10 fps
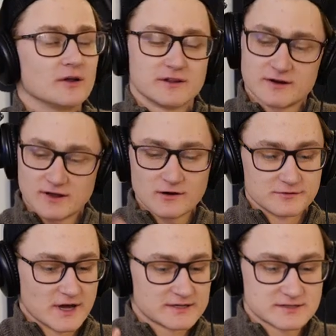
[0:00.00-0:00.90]
Well, there you
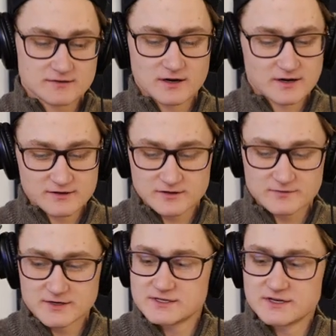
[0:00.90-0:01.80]
go. That's another
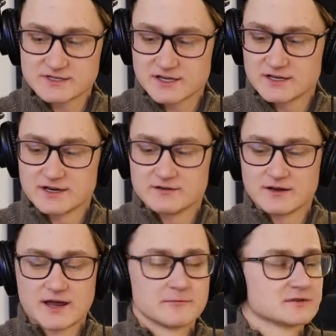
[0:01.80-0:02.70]
good reason to say that
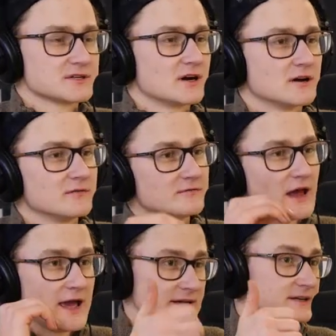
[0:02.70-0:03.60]
animals are
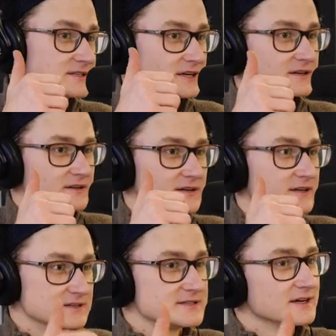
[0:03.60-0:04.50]
a extinct
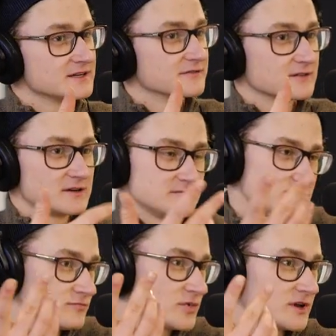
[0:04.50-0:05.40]
instinctively
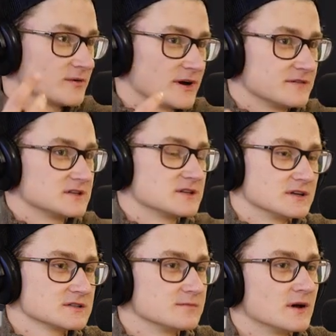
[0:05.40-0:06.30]
pretty aware of these
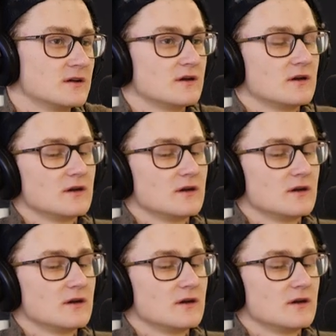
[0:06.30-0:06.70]
things, mm-hmm.